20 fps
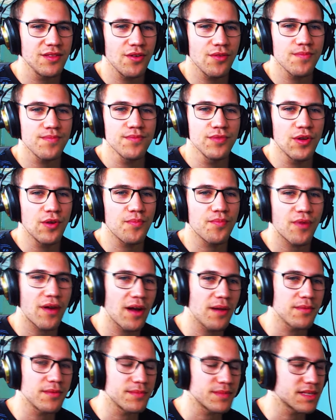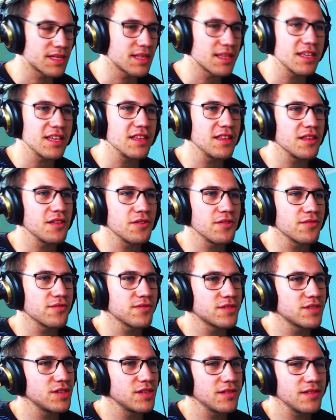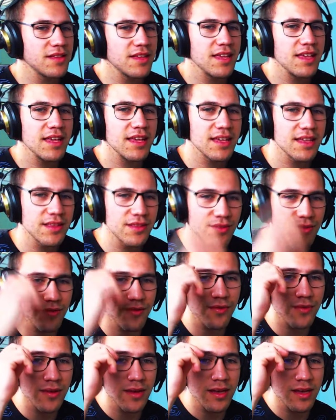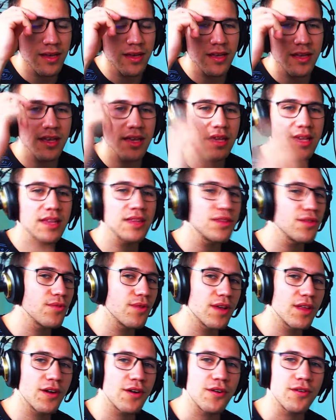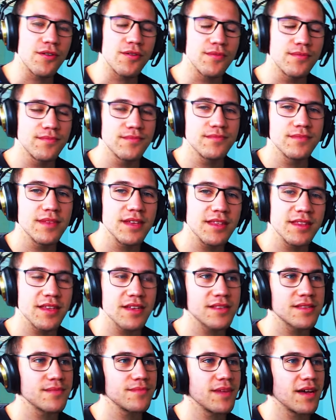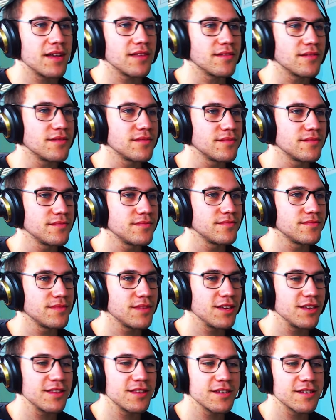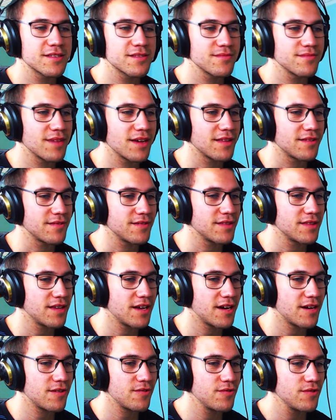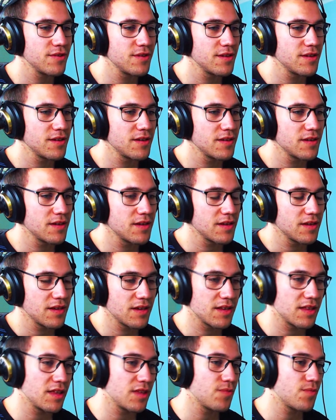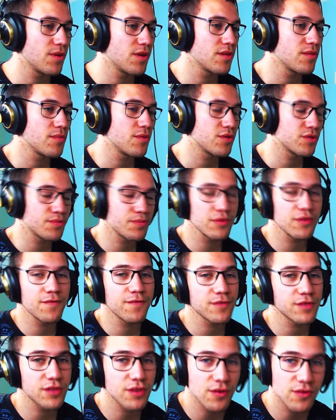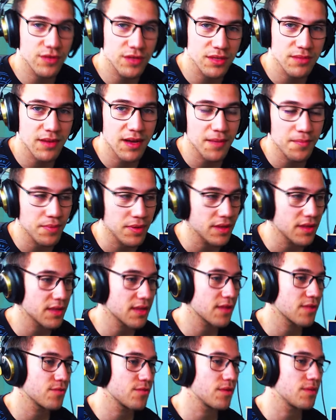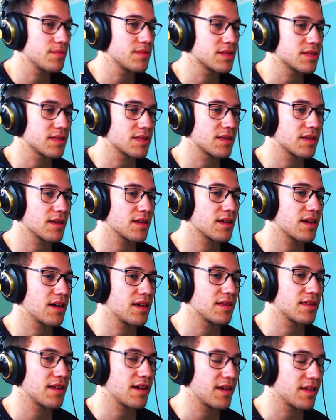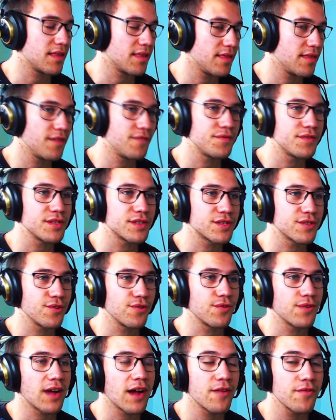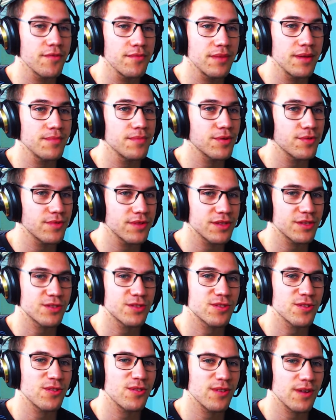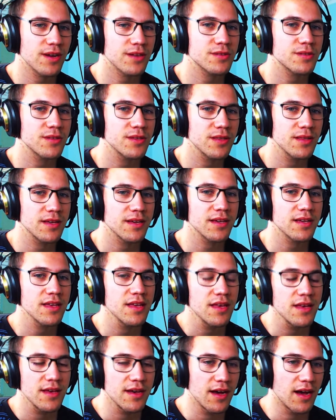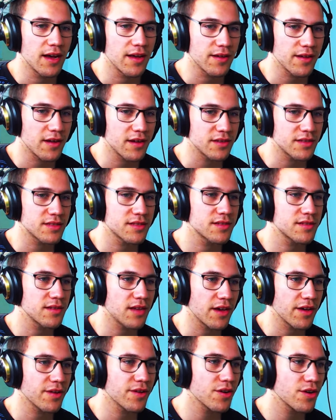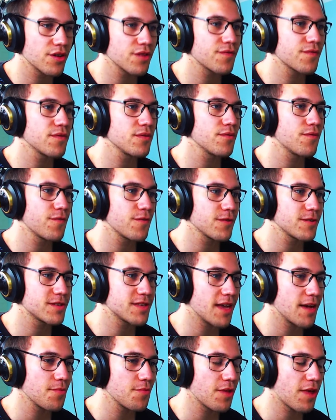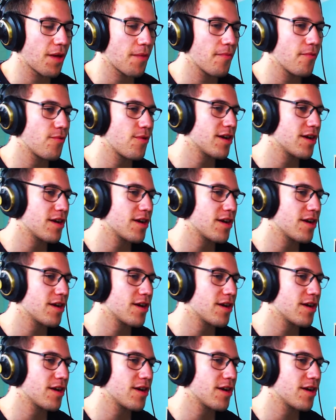no problem. Celine Dion, he can do it all. It doesn't matter. And now, he did one of the most beautiful songs in my opinion. I don't want to miss a thing. I love this song. I remember when this song actually, like, I heard it from the first time when I